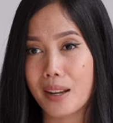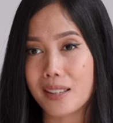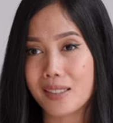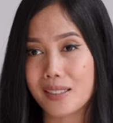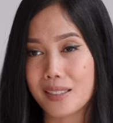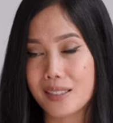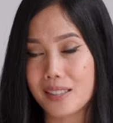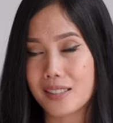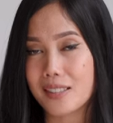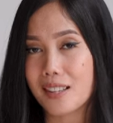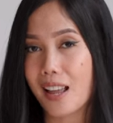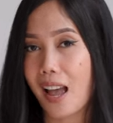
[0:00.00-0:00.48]
but
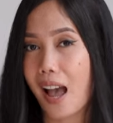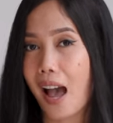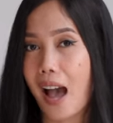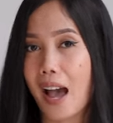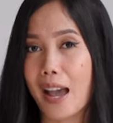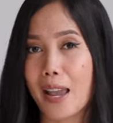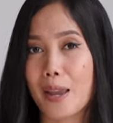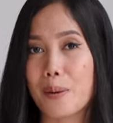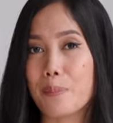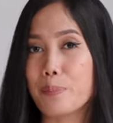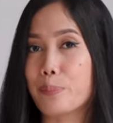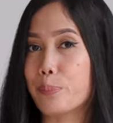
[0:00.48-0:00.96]

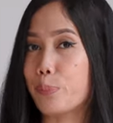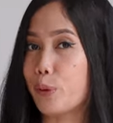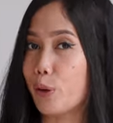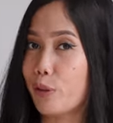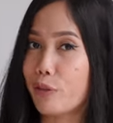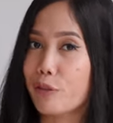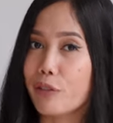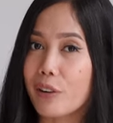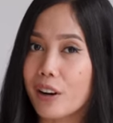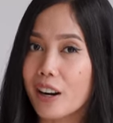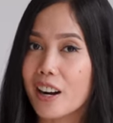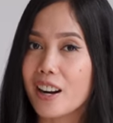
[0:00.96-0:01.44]
I
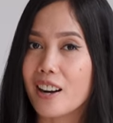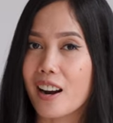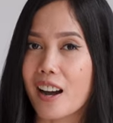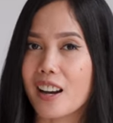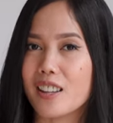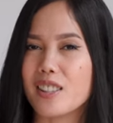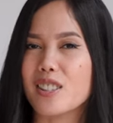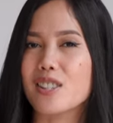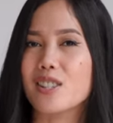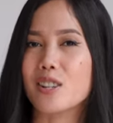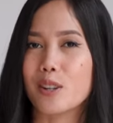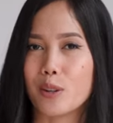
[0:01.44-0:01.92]
prefer
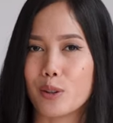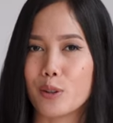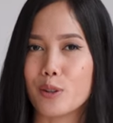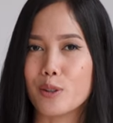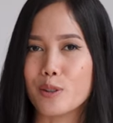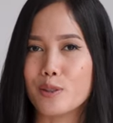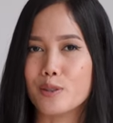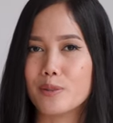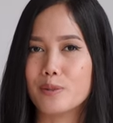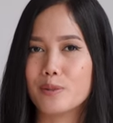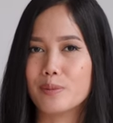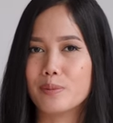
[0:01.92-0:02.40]
not to.
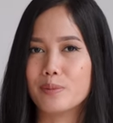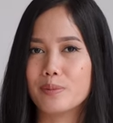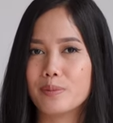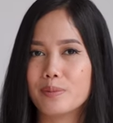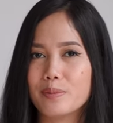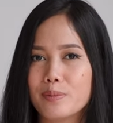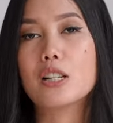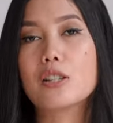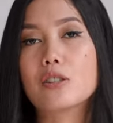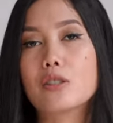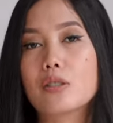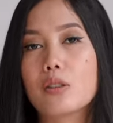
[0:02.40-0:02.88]

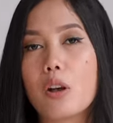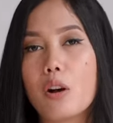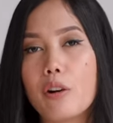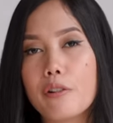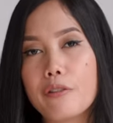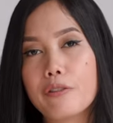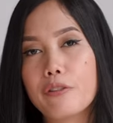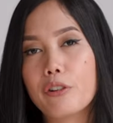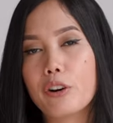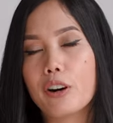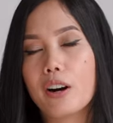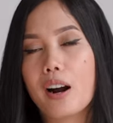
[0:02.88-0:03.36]

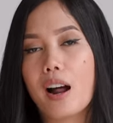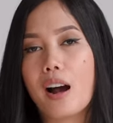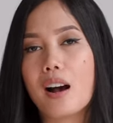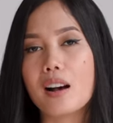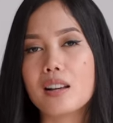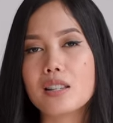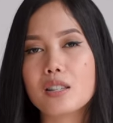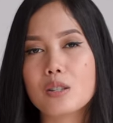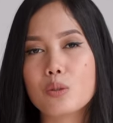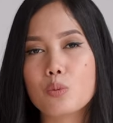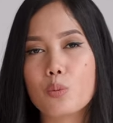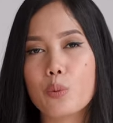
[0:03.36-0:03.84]
So for
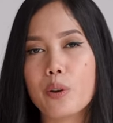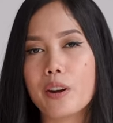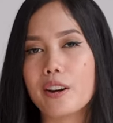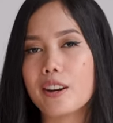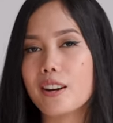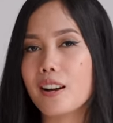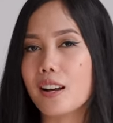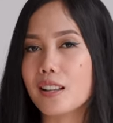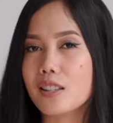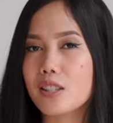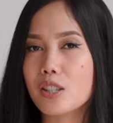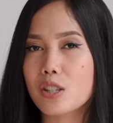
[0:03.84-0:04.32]
us, we
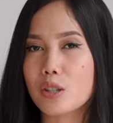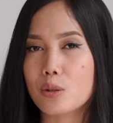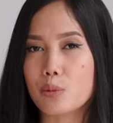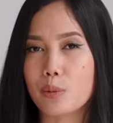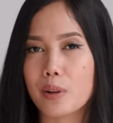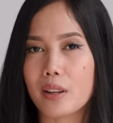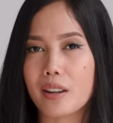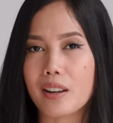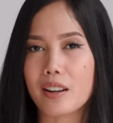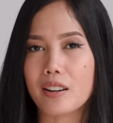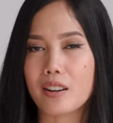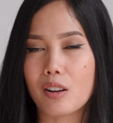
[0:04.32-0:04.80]
are not
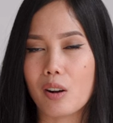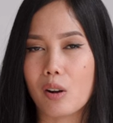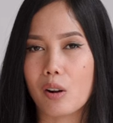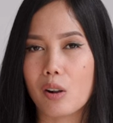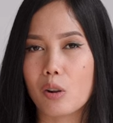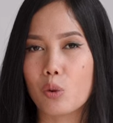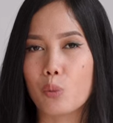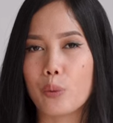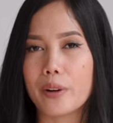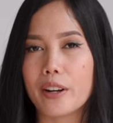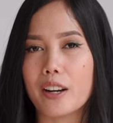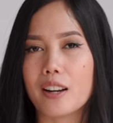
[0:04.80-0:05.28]
strict at
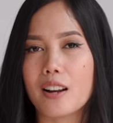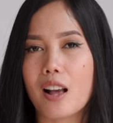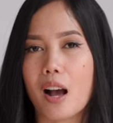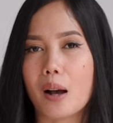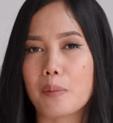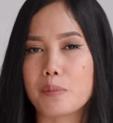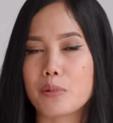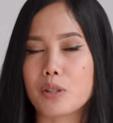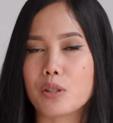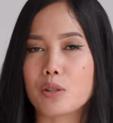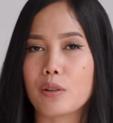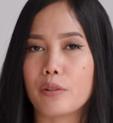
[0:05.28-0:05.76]
all when it
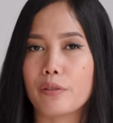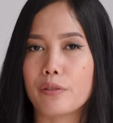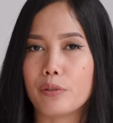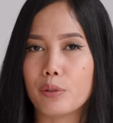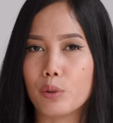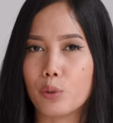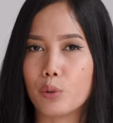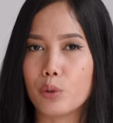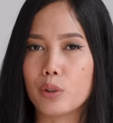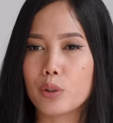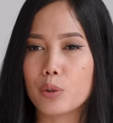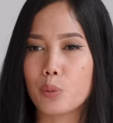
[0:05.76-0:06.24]
comes to
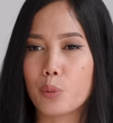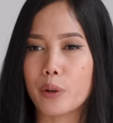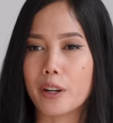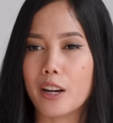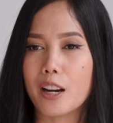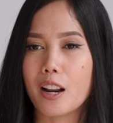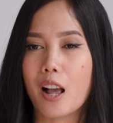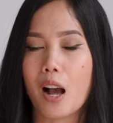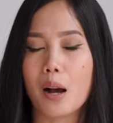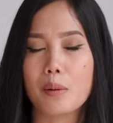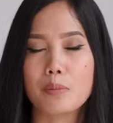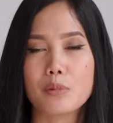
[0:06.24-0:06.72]
food, when
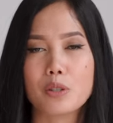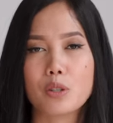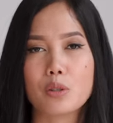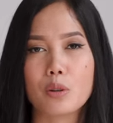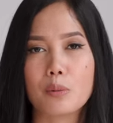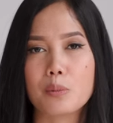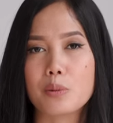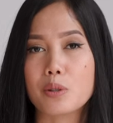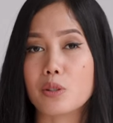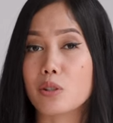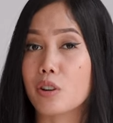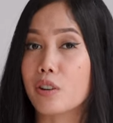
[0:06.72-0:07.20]
it comes
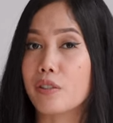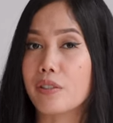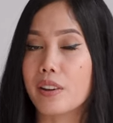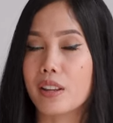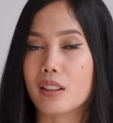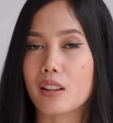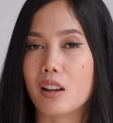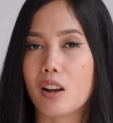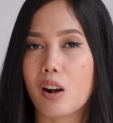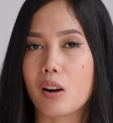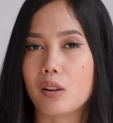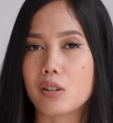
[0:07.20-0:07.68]
to
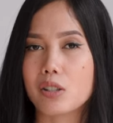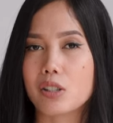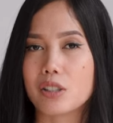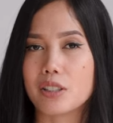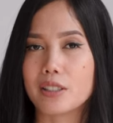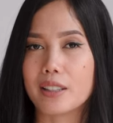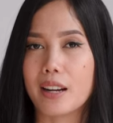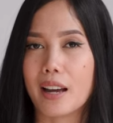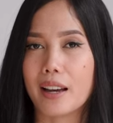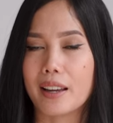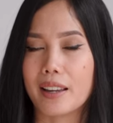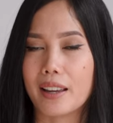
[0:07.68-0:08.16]
observing the
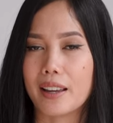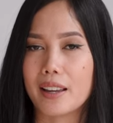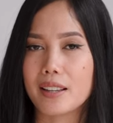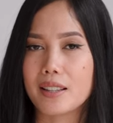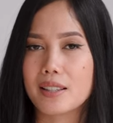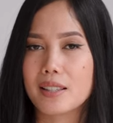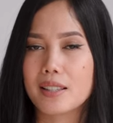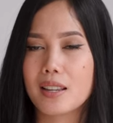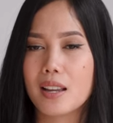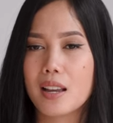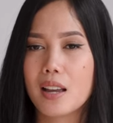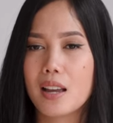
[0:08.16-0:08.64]
kosher
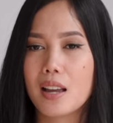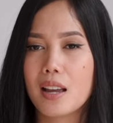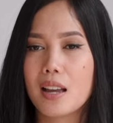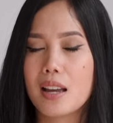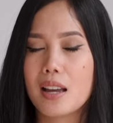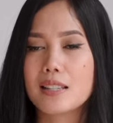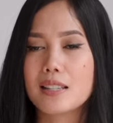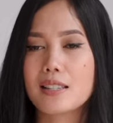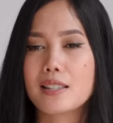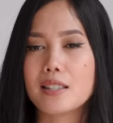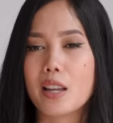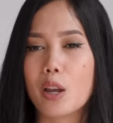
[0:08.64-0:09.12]
diet.
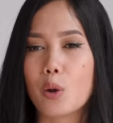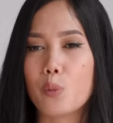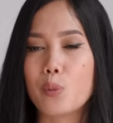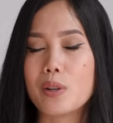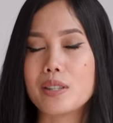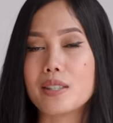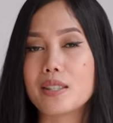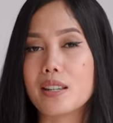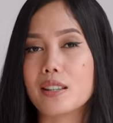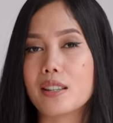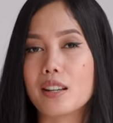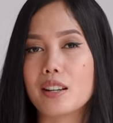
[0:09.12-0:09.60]
Say
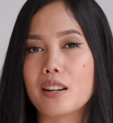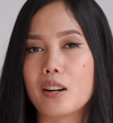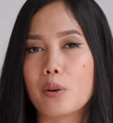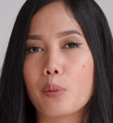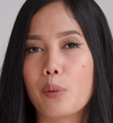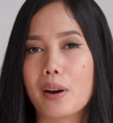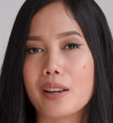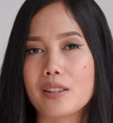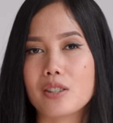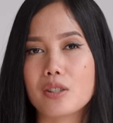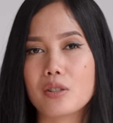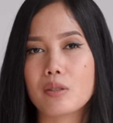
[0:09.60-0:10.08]
we sit in a
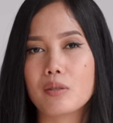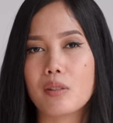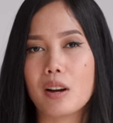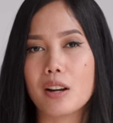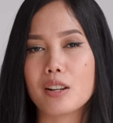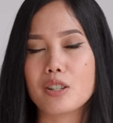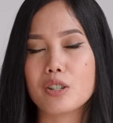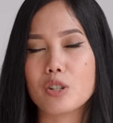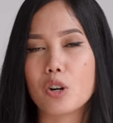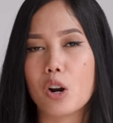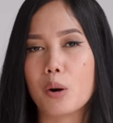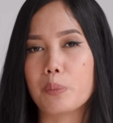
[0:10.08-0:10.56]

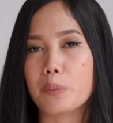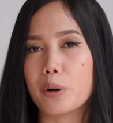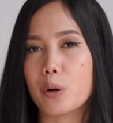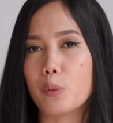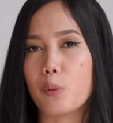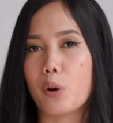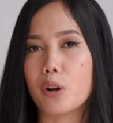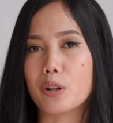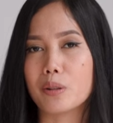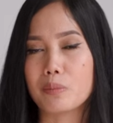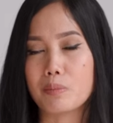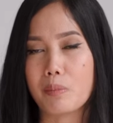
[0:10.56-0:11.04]
restaurant,
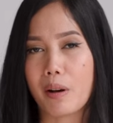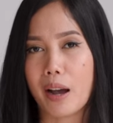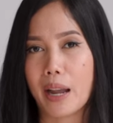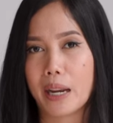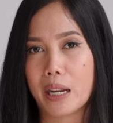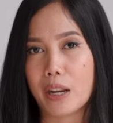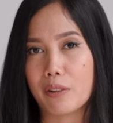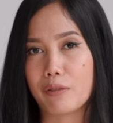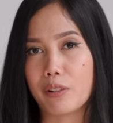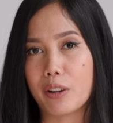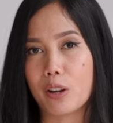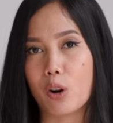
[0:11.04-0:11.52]
Tomer won't
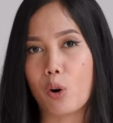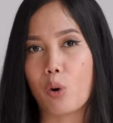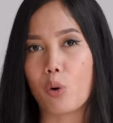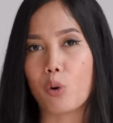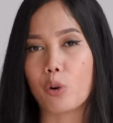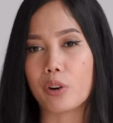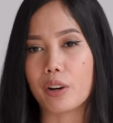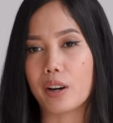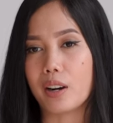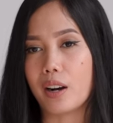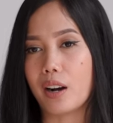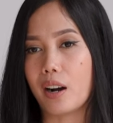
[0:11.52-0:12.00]
mind if I
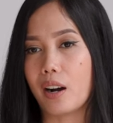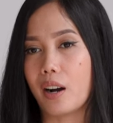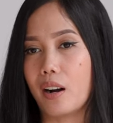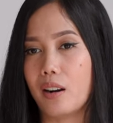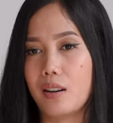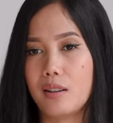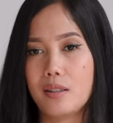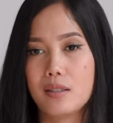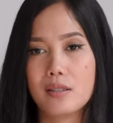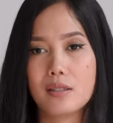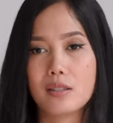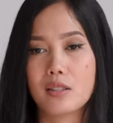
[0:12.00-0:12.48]

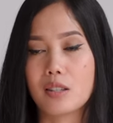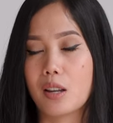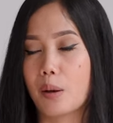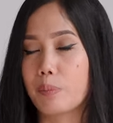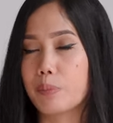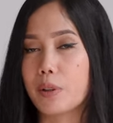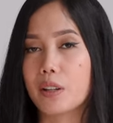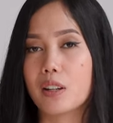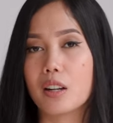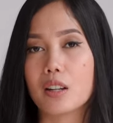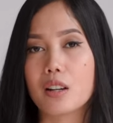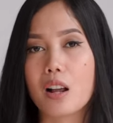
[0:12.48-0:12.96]
order
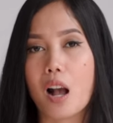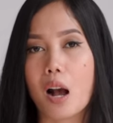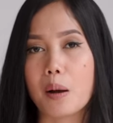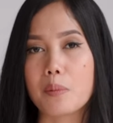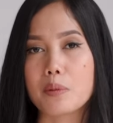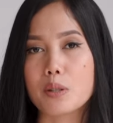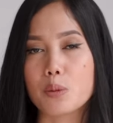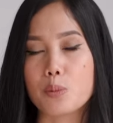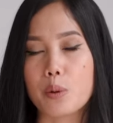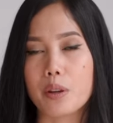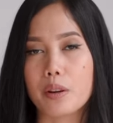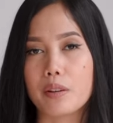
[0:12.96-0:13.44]
something that
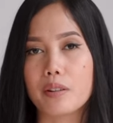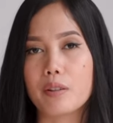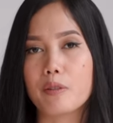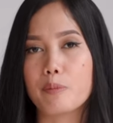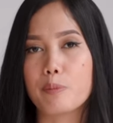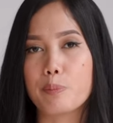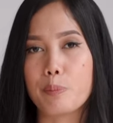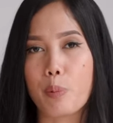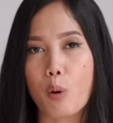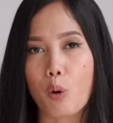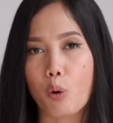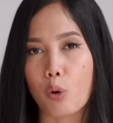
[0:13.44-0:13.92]
comes with
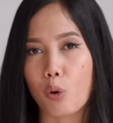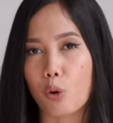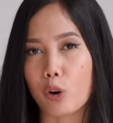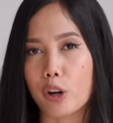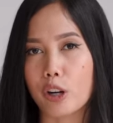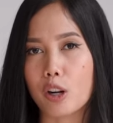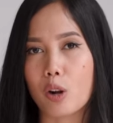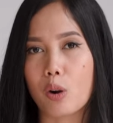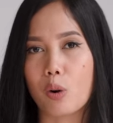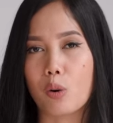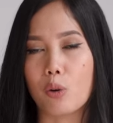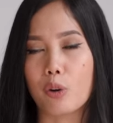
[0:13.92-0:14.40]

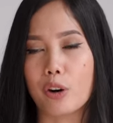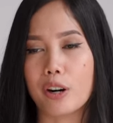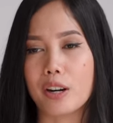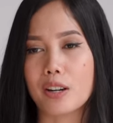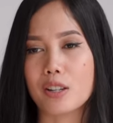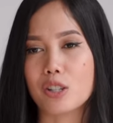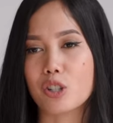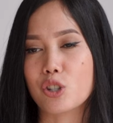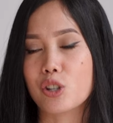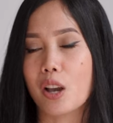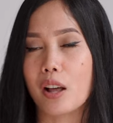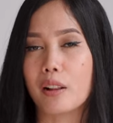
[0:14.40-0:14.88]
pork
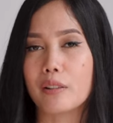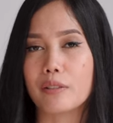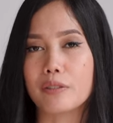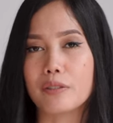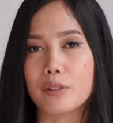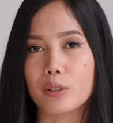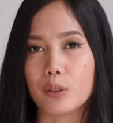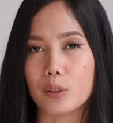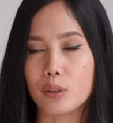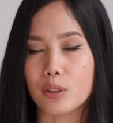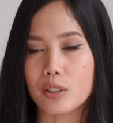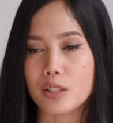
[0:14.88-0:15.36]
or shell
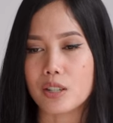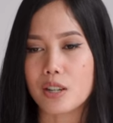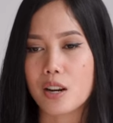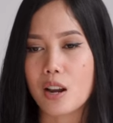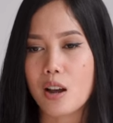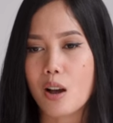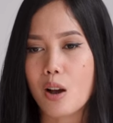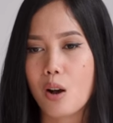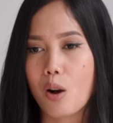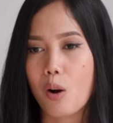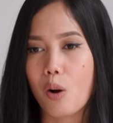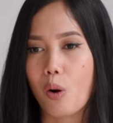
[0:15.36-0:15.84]
food,
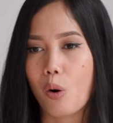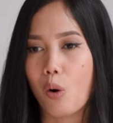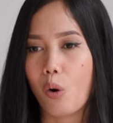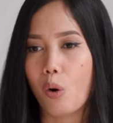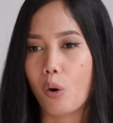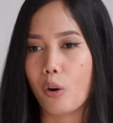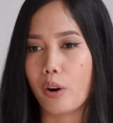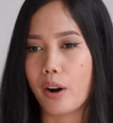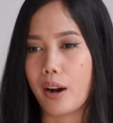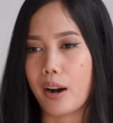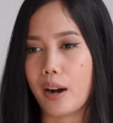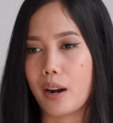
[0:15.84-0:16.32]

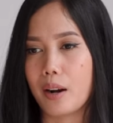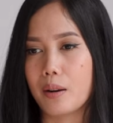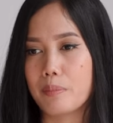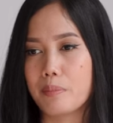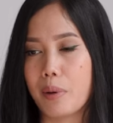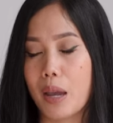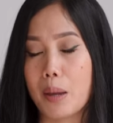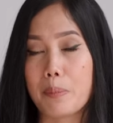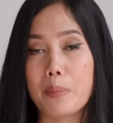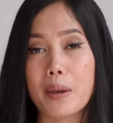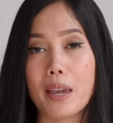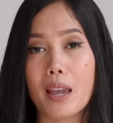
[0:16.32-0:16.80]
or
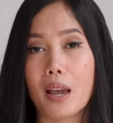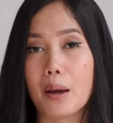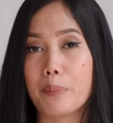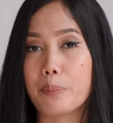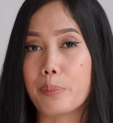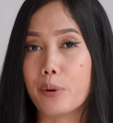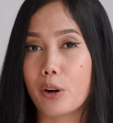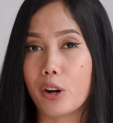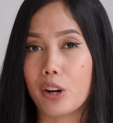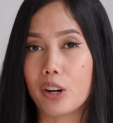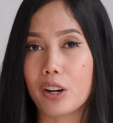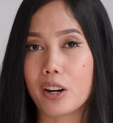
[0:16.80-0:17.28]
maybe a
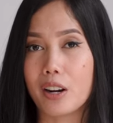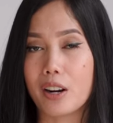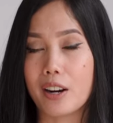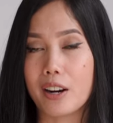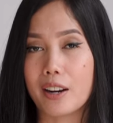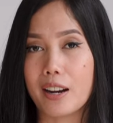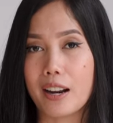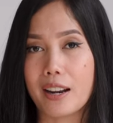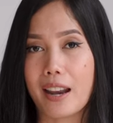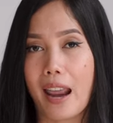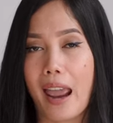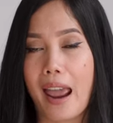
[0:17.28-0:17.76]

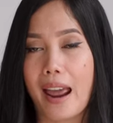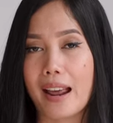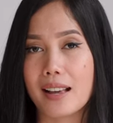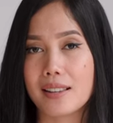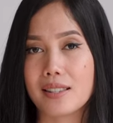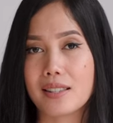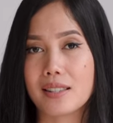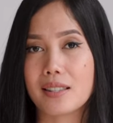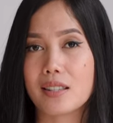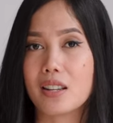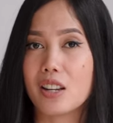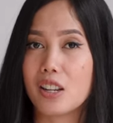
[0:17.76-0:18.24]
burger that
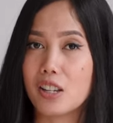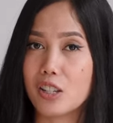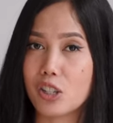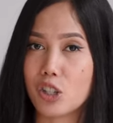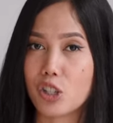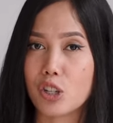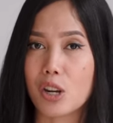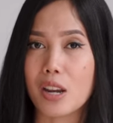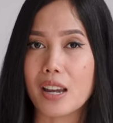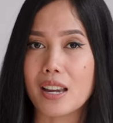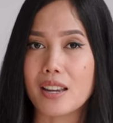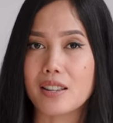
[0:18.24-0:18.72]
has a
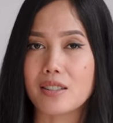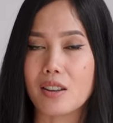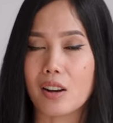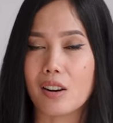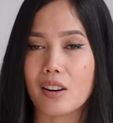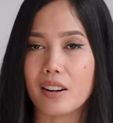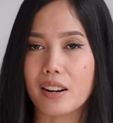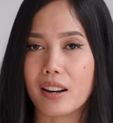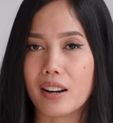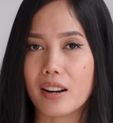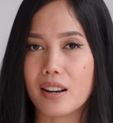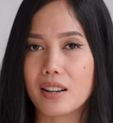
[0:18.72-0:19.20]
cheese
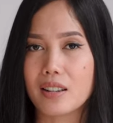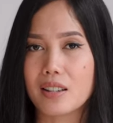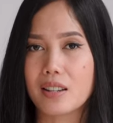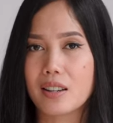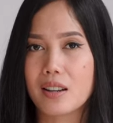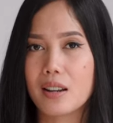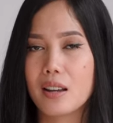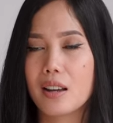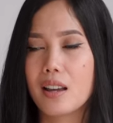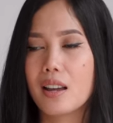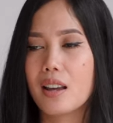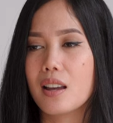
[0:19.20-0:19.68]
on it.